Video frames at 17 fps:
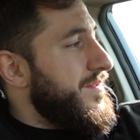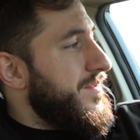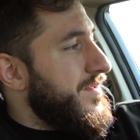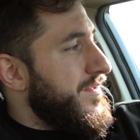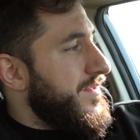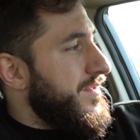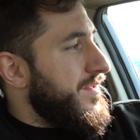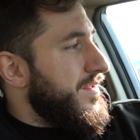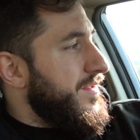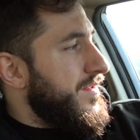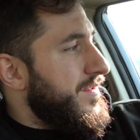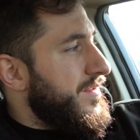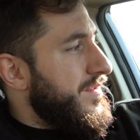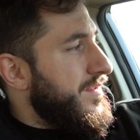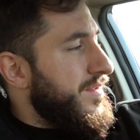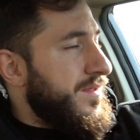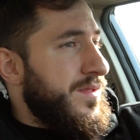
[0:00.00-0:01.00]

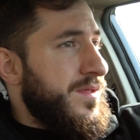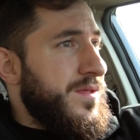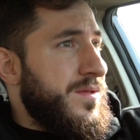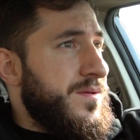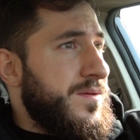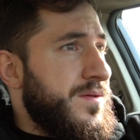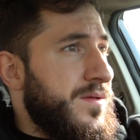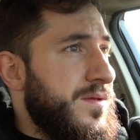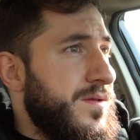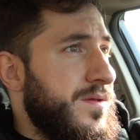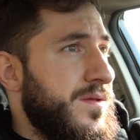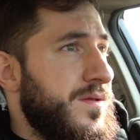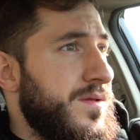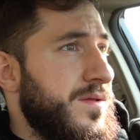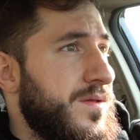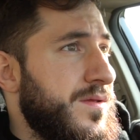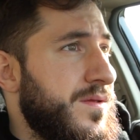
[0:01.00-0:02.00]

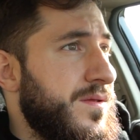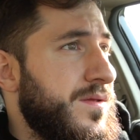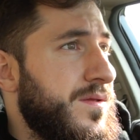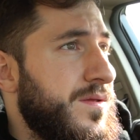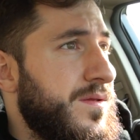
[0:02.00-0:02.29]
[no speech]